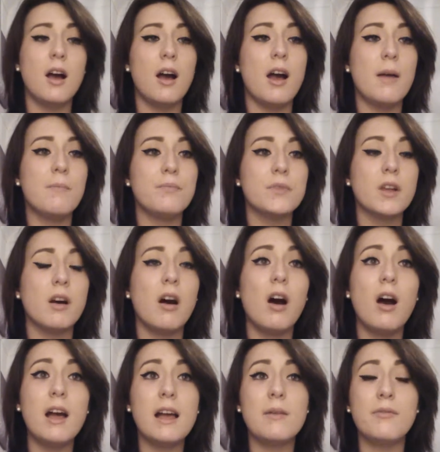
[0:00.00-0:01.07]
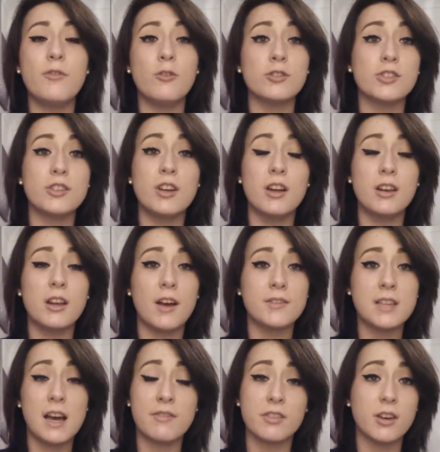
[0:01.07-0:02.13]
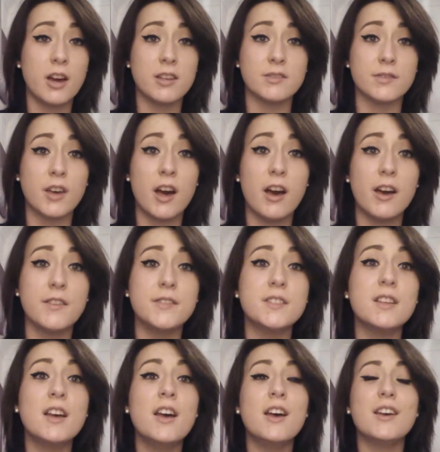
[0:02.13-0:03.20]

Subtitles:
I am fortunate enough to have the curse of curves,